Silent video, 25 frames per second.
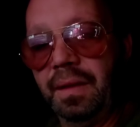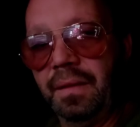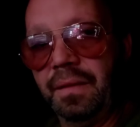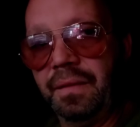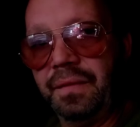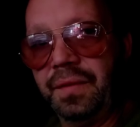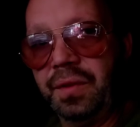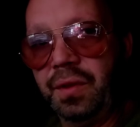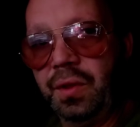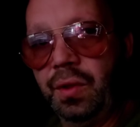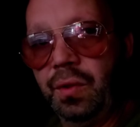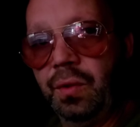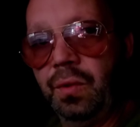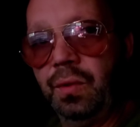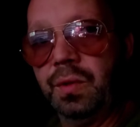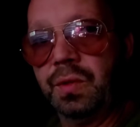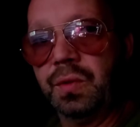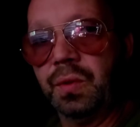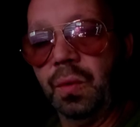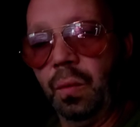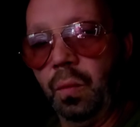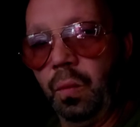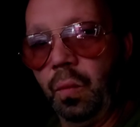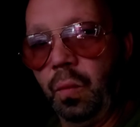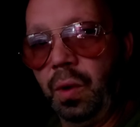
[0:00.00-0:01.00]
The
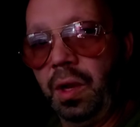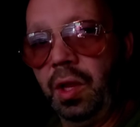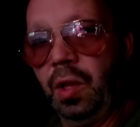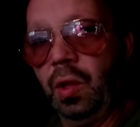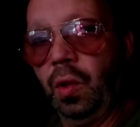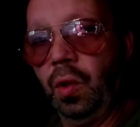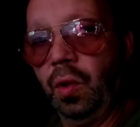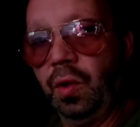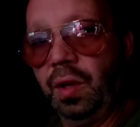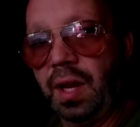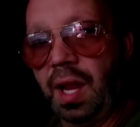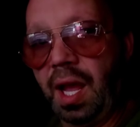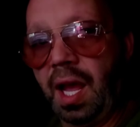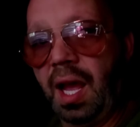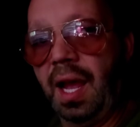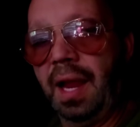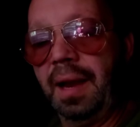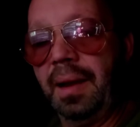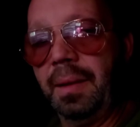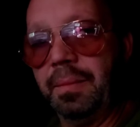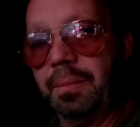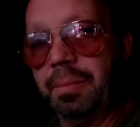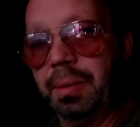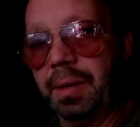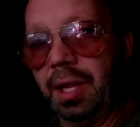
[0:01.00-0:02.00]
fuse will
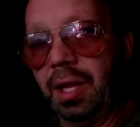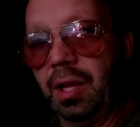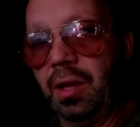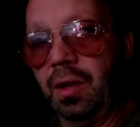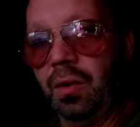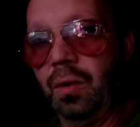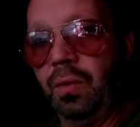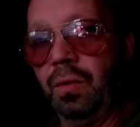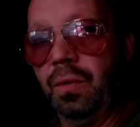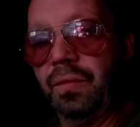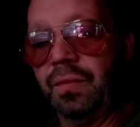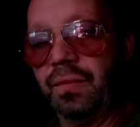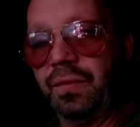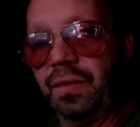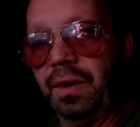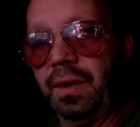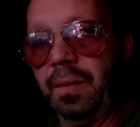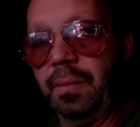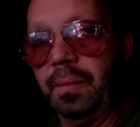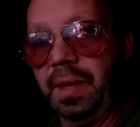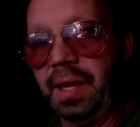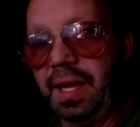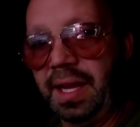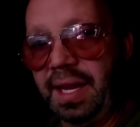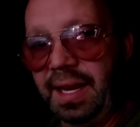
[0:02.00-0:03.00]
not blow
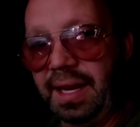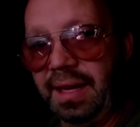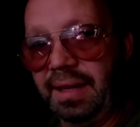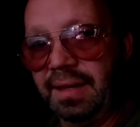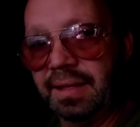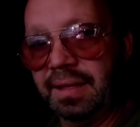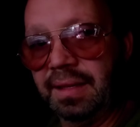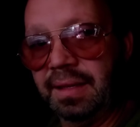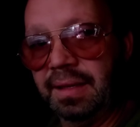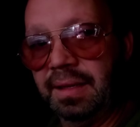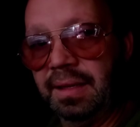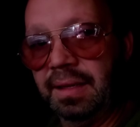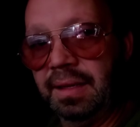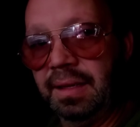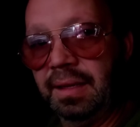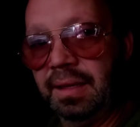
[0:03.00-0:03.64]
from heat.